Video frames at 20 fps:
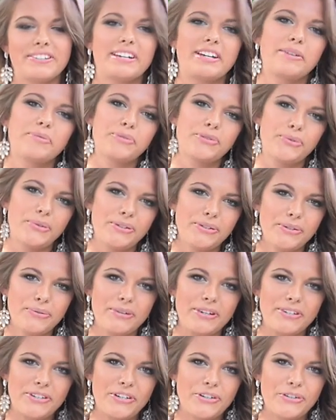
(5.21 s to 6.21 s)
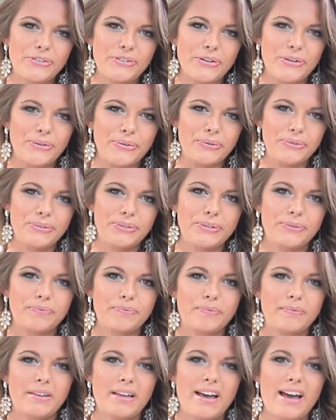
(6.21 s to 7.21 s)
and I am 21 years old.
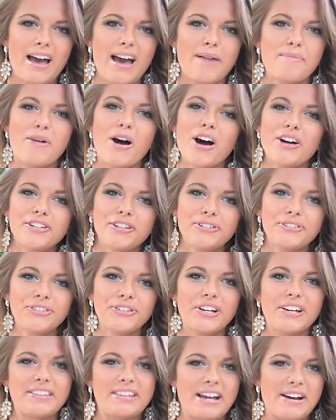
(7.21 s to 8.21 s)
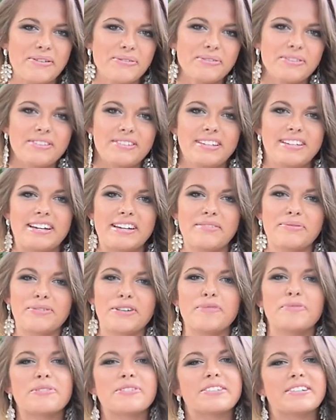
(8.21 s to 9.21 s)
I'm honored to announce that I am
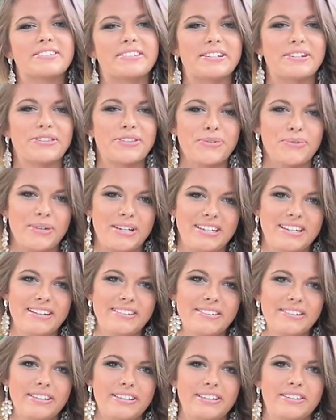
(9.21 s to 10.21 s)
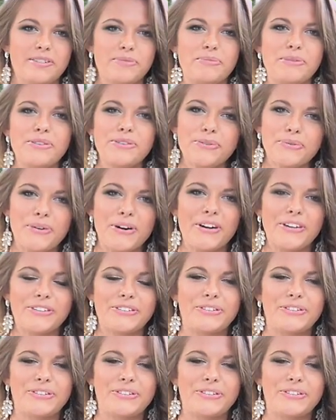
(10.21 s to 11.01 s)
representing Sweden in the Miss World